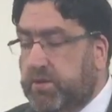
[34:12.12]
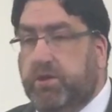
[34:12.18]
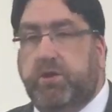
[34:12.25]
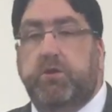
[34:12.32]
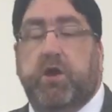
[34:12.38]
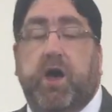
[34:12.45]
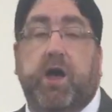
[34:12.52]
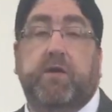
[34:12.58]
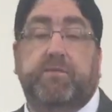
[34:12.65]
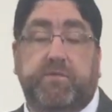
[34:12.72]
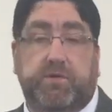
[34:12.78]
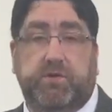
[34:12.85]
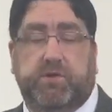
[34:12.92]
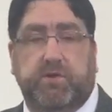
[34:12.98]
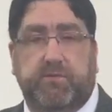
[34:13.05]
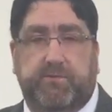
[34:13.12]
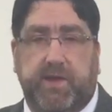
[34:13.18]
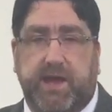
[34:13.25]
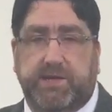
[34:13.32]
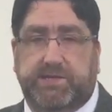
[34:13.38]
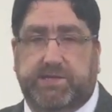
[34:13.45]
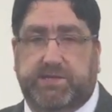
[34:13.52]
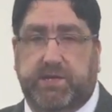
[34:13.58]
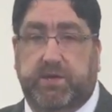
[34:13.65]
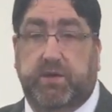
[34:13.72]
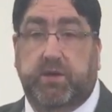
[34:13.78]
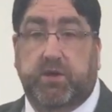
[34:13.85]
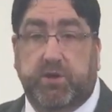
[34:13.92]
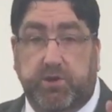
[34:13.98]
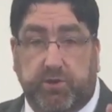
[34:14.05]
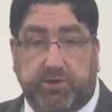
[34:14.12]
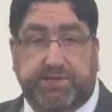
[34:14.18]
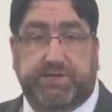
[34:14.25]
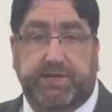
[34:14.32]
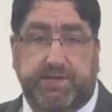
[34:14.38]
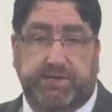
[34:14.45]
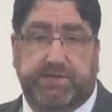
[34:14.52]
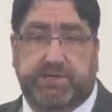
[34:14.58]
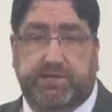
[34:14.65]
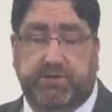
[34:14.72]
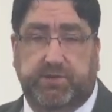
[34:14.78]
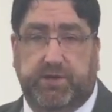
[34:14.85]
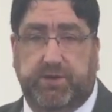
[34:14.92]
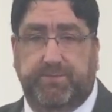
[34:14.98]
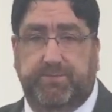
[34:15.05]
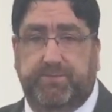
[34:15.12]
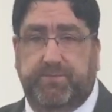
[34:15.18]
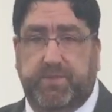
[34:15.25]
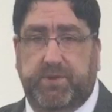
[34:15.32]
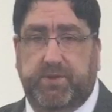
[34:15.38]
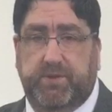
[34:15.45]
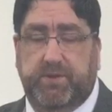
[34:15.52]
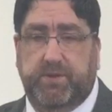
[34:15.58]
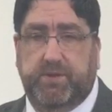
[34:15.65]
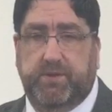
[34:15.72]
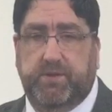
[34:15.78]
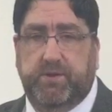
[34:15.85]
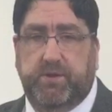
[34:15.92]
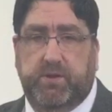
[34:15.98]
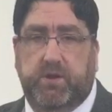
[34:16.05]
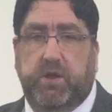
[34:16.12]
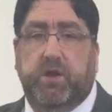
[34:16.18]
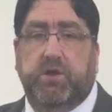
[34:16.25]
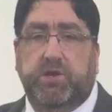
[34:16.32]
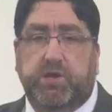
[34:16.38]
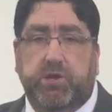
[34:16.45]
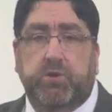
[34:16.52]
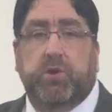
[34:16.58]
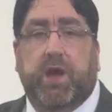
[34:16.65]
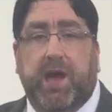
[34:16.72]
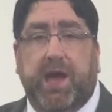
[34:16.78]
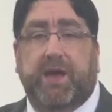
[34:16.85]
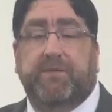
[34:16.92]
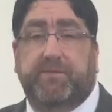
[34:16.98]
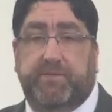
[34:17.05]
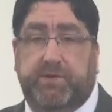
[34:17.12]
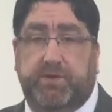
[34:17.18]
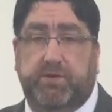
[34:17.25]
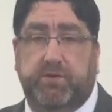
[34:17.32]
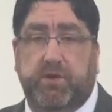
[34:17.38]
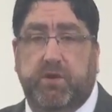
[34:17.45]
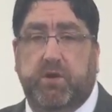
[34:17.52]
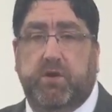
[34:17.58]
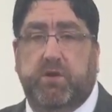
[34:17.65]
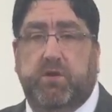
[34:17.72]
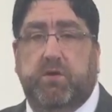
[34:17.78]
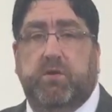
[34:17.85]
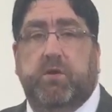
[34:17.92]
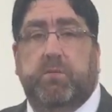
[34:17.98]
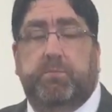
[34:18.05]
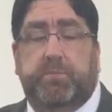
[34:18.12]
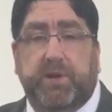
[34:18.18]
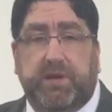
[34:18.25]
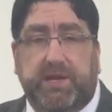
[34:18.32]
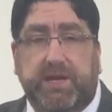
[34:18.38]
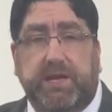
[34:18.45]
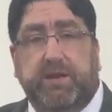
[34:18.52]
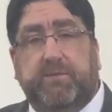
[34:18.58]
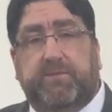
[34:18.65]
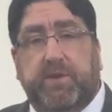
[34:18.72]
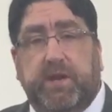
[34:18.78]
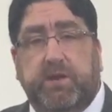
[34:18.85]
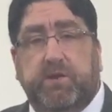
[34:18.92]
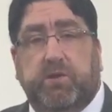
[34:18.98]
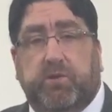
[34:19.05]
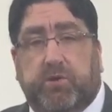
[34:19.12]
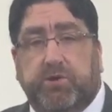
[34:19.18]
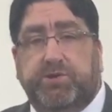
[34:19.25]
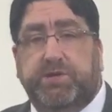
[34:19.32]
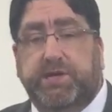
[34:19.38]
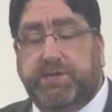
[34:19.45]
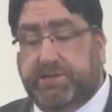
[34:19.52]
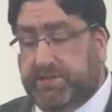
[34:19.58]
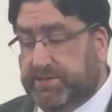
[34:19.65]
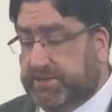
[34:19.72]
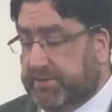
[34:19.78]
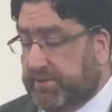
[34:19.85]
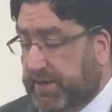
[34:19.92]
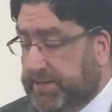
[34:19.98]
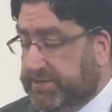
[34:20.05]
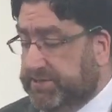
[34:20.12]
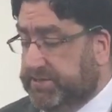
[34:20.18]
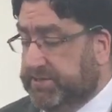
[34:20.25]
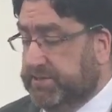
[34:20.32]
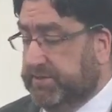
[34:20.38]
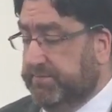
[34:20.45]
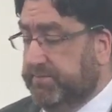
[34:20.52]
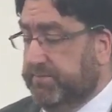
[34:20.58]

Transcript: You have to confess your sins to him. You have to believe in the Lord Jesus Christ,